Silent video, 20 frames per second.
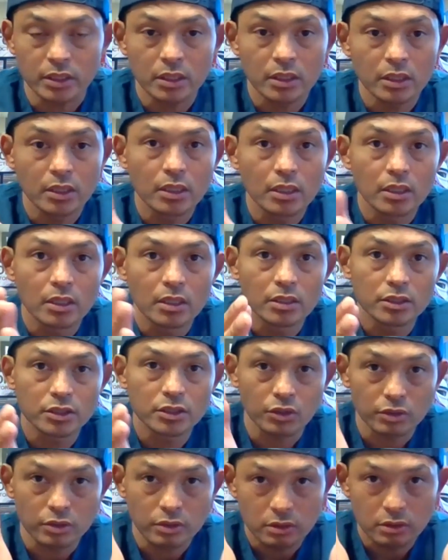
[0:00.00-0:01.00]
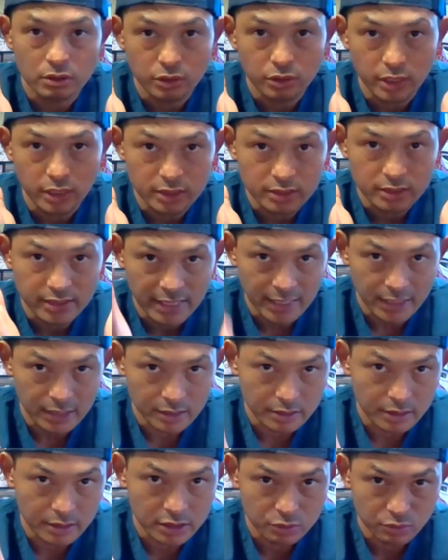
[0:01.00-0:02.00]
Wow. So you got to attack it
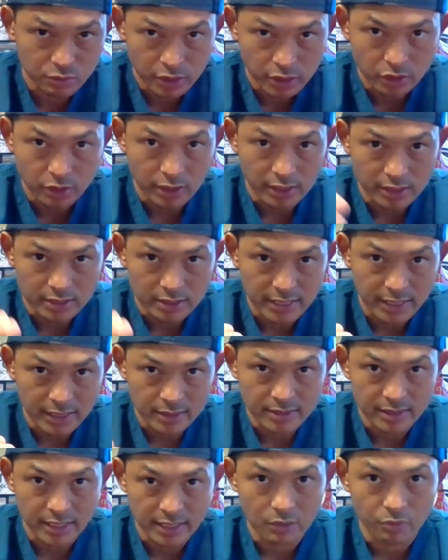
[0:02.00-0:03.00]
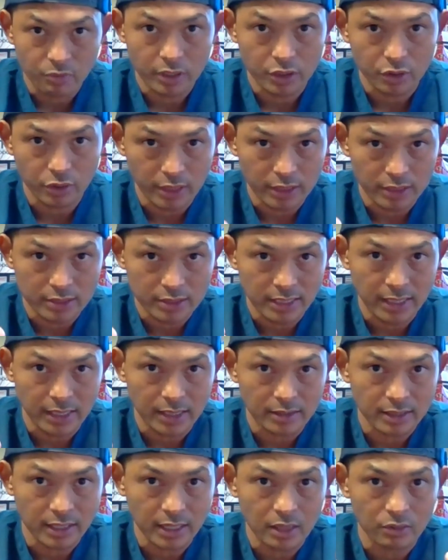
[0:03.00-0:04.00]
this way, you got to attack it that way, you got to attack it
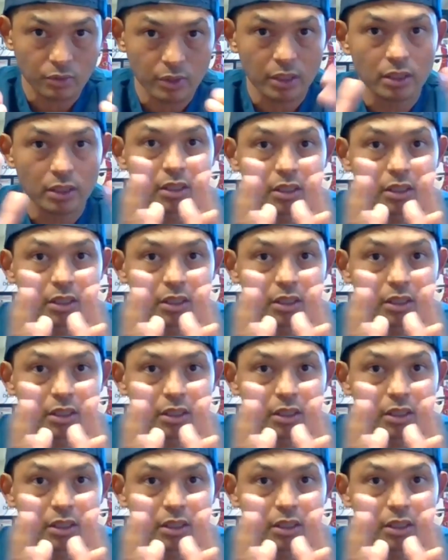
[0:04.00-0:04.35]
that way.